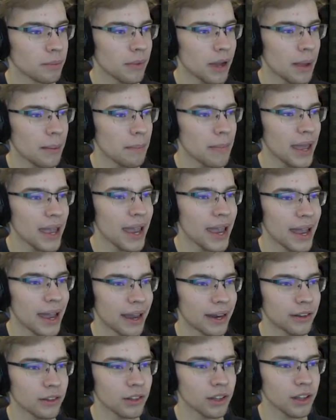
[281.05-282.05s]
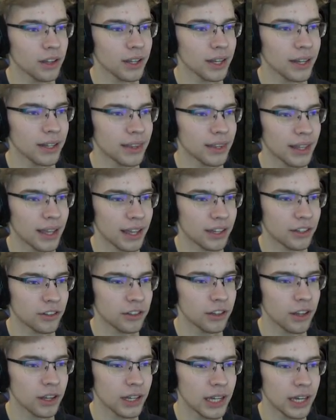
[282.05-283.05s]
My man, look at
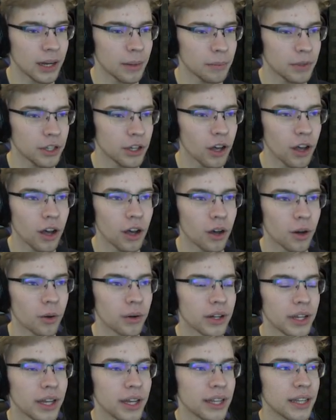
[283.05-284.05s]
this. Look at him go.